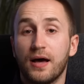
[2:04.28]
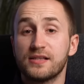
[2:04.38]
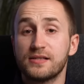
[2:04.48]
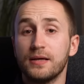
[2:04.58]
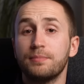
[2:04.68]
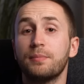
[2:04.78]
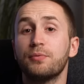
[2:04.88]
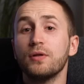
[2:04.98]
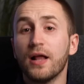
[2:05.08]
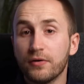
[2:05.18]
As the
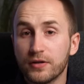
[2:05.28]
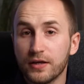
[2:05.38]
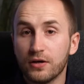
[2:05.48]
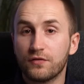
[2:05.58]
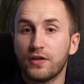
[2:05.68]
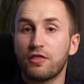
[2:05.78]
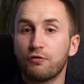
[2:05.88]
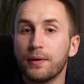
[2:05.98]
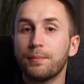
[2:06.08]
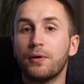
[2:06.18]
popularity of the
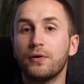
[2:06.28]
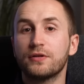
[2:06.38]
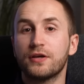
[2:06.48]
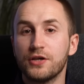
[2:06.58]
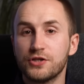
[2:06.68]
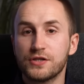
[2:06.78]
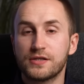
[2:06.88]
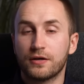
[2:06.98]
three-point hitches